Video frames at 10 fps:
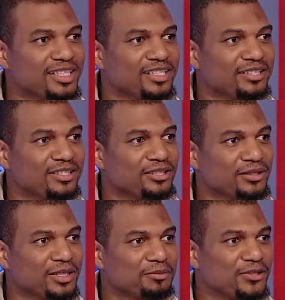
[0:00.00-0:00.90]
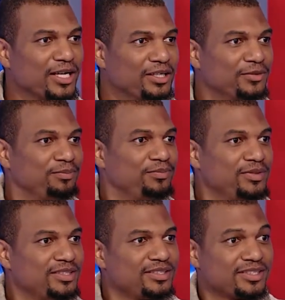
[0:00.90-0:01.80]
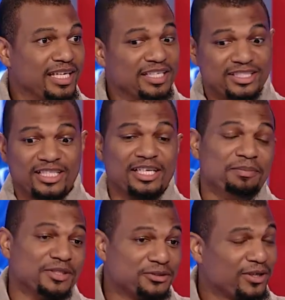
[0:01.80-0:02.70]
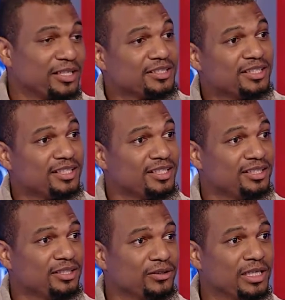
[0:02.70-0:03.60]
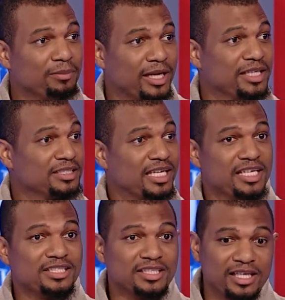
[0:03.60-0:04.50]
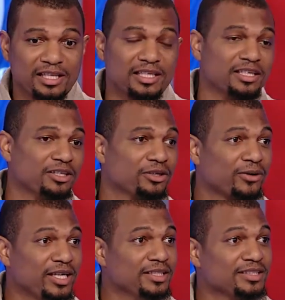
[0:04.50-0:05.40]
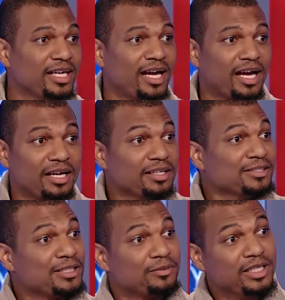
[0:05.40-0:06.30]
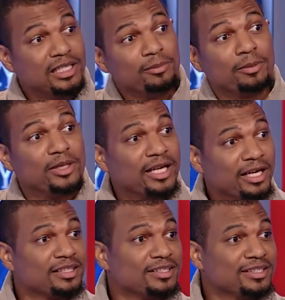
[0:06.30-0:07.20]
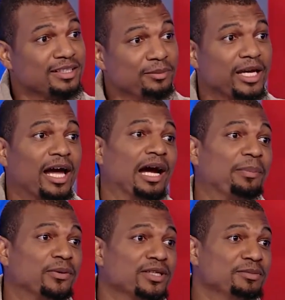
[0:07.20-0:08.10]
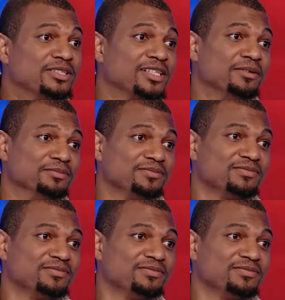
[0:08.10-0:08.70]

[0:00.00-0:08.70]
you know, and I'm trying to stay in shape and trying to, you know, keep my education together, get good grades. I got to get something to eat. Give me a banana. Give me an apple. Give me something.